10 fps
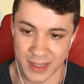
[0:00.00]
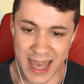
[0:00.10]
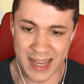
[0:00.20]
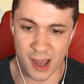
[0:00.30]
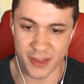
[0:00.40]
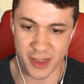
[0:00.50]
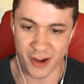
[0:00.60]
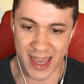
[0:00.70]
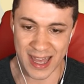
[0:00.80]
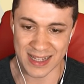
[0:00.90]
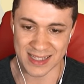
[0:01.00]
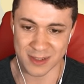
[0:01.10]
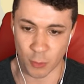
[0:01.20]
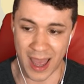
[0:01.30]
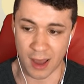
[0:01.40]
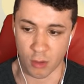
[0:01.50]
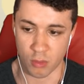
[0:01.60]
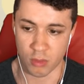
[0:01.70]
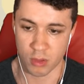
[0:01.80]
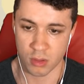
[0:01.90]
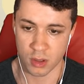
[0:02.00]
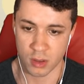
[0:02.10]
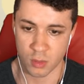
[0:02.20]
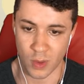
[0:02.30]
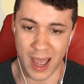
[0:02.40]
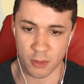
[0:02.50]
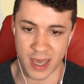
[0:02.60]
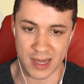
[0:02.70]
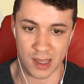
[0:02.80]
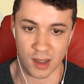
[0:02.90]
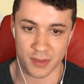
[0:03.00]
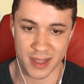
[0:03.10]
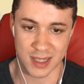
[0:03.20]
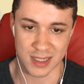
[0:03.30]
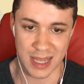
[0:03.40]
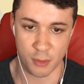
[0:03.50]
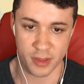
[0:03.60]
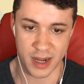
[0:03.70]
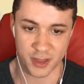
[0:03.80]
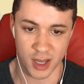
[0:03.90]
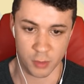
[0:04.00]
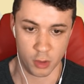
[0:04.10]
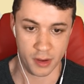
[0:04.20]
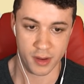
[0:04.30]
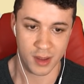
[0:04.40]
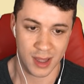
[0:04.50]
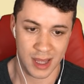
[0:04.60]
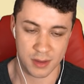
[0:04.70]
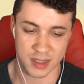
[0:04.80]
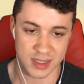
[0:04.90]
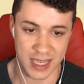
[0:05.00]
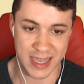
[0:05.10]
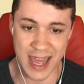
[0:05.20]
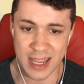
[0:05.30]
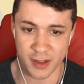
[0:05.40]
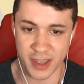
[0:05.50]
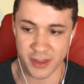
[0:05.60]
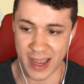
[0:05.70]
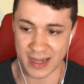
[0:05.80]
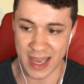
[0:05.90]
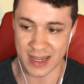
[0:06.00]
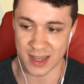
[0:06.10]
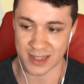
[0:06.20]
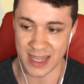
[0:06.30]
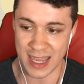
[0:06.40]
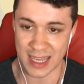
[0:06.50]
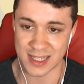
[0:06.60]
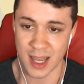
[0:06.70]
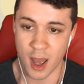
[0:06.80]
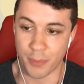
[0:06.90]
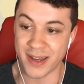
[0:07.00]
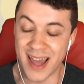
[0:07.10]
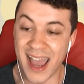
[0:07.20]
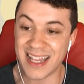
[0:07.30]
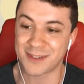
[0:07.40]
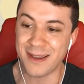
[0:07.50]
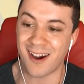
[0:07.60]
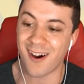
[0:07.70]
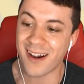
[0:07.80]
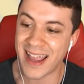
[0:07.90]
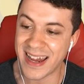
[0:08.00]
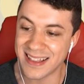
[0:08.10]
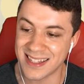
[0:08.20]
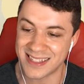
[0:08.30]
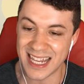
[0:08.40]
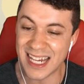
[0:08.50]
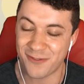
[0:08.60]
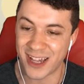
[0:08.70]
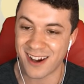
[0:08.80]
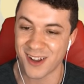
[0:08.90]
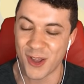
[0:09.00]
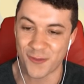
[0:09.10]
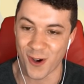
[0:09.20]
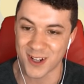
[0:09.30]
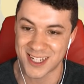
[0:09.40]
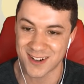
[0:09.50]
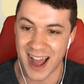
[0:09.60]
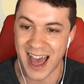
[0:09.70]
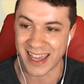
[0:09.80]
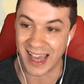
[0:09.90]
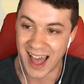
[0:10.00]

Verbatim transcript: Kenya, on the other hand, wow, Wow, Kenya. That does a lot more than I thought it would. I was gonna say Kenya on the other hand, Kenya can take it, but nice, we are hitting the Seed Flare on the first try!